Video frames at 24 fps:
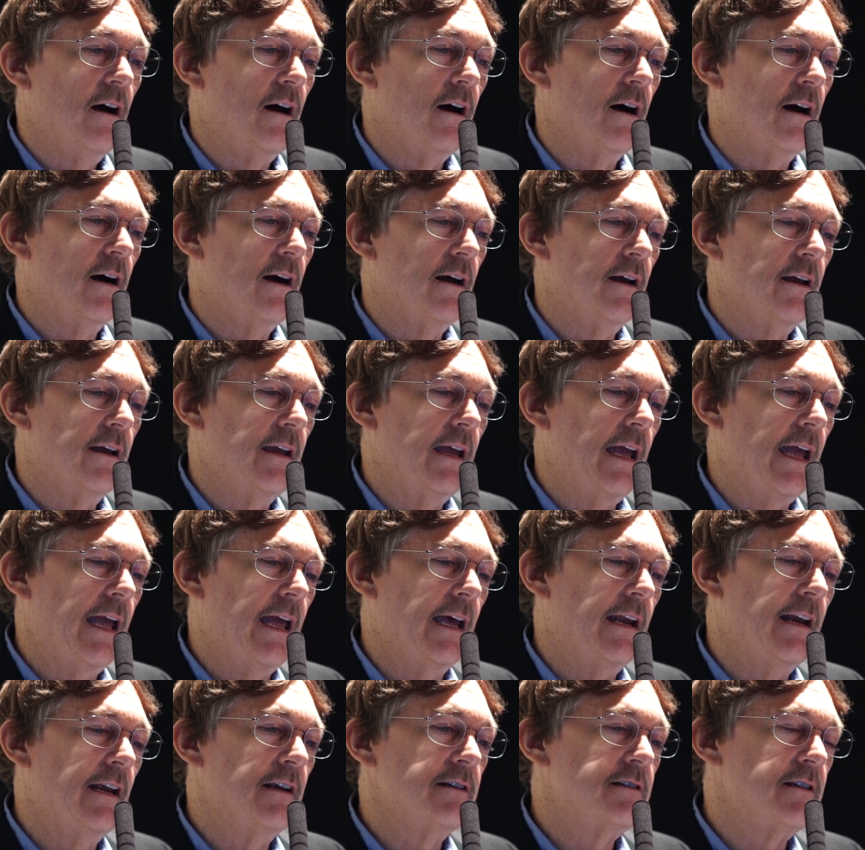
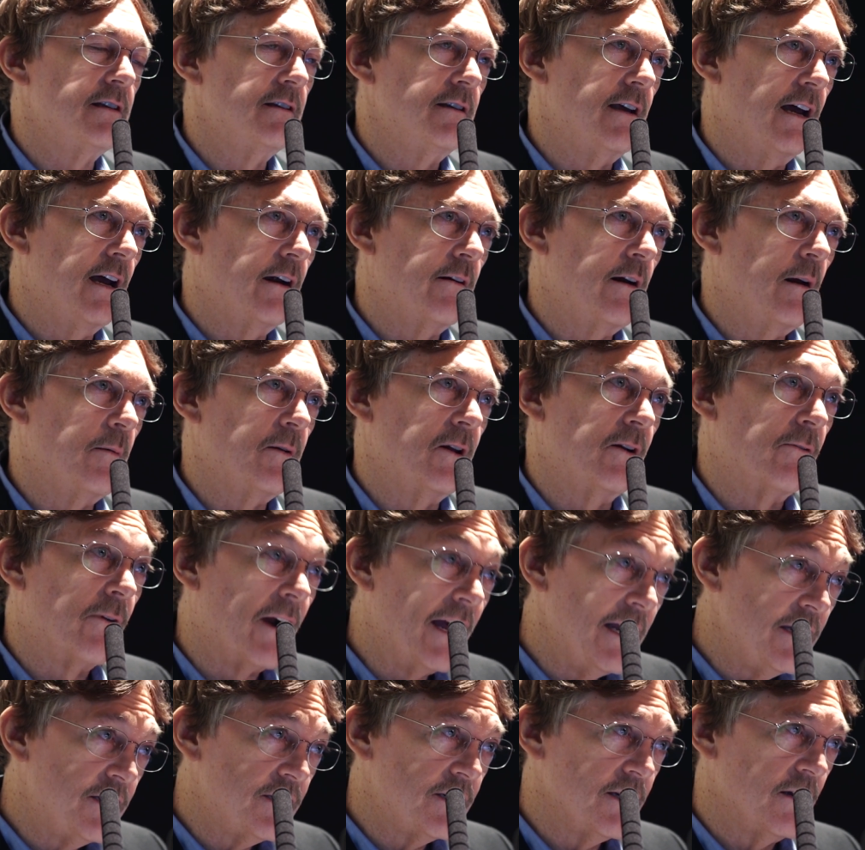And as the diagram on the
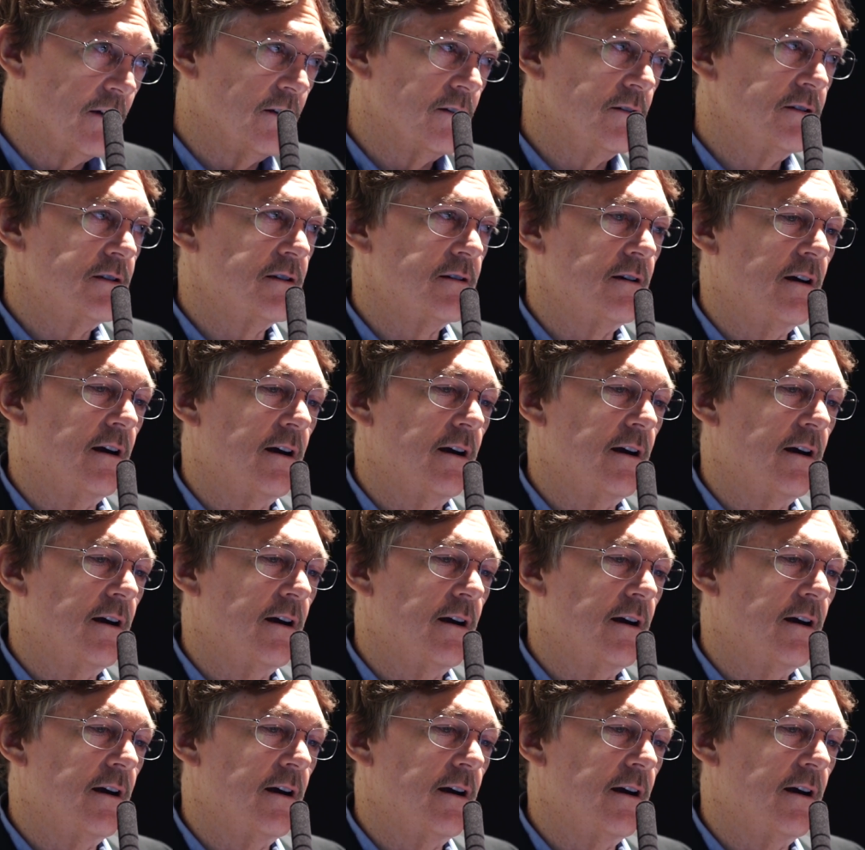right shows,